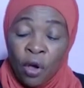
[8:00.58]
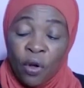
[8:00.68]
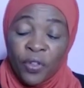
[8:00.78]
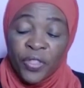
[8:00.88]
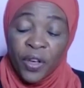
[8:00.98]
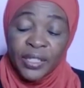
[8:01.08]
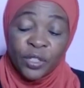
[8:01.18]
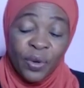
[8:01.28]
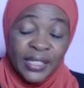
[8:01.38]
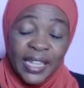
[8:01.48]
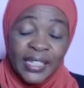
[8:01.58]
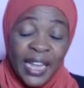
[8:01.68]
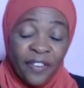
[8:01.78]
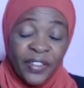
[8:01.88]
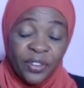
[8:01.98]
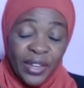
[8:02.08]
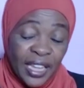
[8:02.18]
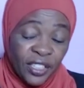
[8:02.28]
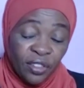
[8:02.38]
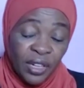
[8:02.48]
Although it was a tough
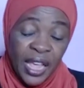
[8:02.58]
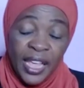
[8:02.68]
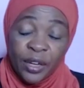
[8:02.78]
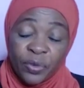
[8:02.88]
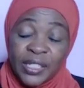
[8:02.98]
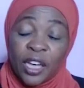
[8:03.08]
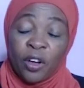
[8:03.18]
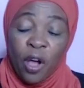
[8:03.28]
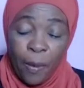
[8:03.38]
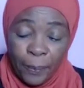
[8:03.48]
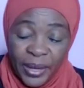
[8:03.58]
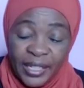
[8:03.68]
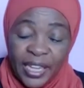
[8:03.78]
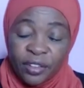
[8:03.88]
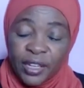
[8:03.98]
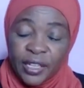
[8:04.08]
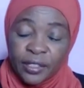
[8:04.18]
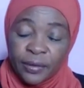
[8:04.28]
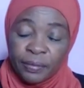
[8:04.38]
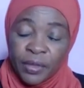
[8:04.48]
education, it was a complete
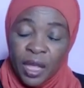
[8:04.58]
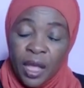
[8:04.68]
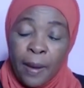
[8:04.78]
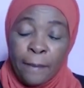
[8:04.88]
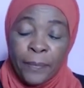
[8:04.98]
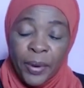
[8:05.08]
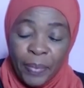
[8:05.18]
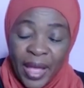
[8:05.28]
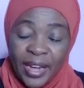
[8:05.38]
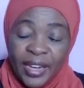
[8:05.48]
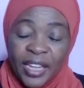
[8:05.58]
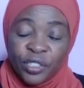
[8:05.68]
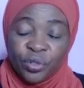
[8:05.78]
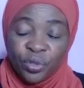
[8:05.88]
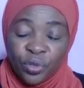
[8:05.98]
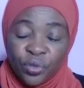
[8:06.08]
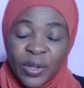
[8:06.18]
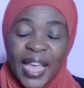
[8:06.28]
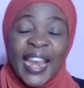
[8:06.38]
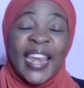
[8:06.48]
education, preparing us to do
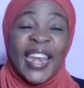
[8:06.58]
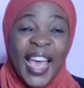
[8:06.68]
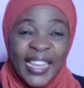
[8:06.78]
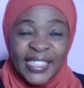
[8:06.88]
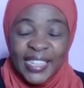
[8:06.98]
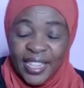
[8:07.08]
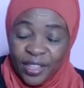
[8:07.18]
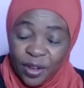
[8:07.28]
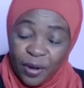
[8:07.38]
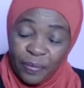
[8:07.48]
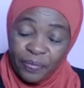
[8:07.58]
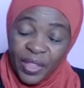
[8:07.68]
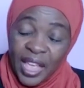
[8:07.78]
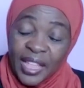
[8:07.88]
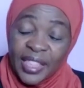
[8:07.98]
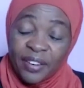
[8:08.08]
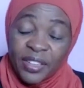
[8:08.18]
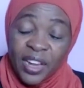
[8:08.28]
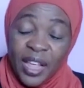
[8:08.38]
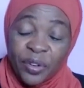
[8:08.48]
a nasty job. The
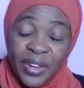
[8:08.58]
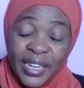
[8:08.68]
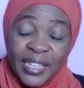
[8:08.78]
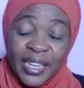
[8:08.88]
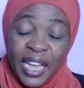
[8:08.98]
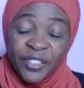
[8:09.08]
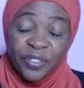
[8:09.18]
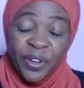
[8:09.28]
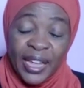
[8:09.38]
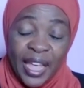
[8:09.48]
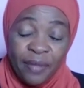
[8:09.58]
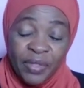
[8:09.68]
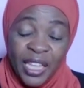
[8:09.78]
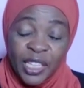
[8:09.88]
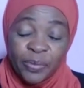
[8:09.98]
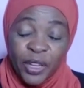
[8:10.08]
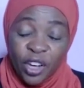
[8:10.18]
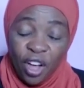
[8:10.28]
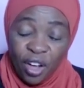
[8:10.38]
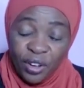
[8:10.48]
reason I created the cash flow game is
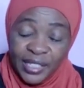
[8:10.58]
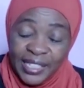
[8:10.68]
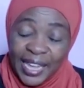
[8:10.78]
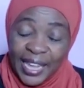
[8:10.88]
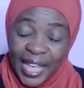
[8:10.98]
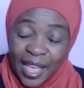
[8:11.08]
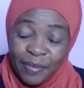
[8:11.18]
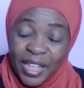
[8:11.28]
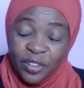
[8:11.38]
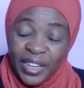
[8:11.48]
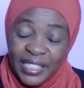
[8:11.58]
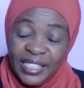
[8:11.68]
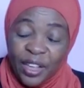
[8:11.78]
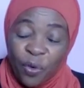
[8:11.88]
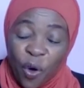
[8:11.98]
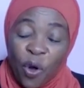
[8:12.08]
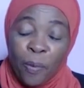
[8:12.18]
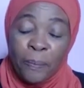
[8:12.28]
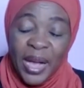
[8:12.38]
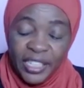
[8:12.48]
because the game educates the
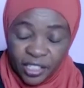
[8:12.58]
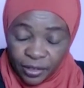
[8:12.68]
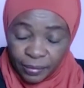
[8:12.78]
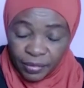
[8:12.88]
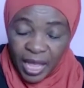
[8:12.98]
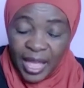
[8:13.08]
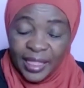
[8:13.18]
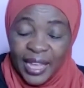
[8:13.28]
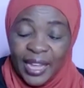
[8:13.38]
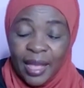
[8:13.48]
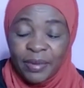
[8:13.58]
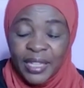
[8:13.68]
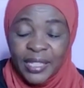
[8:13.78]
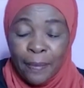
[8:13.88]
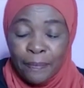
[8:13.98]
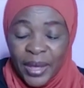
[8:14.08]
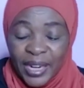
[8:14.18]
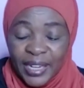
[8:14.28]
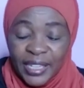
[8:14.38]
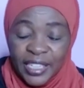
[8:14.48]
whole person. The game is a
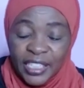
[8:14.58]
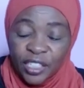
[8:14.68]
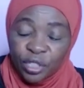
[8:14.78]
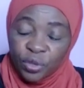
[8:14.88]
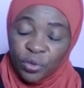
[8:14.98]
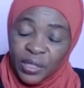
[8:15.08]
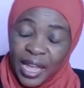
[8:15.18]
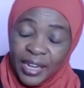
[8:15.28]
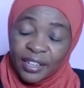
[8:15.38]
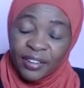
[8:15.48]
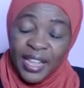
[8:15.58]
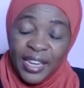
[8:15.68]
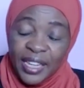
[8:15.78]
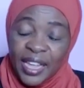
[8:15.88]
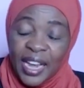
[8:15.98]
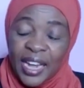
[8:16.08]
better teaching tool than reading